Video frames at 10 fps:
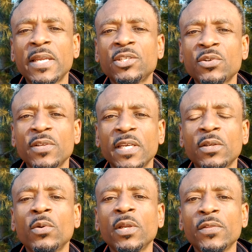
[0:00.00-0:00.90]
ensure that
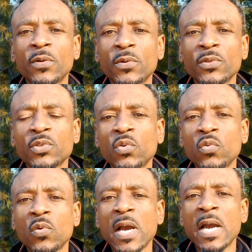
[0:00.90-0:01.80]
only those
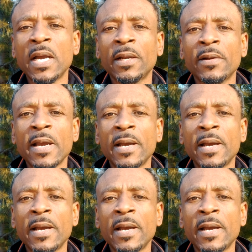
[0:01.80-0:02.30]
who are